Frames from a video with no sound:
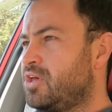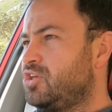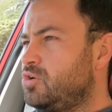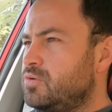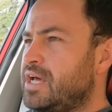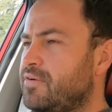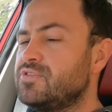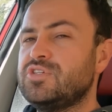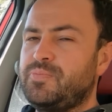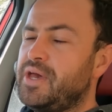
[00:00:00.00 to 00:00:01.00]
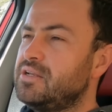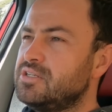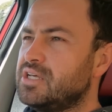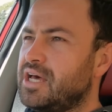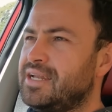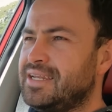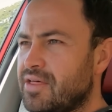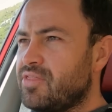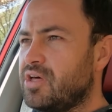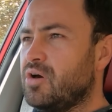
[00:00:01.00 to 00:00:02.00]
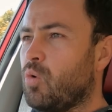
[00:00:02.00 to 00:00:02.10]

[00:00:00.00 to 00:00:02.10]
you would have to spend another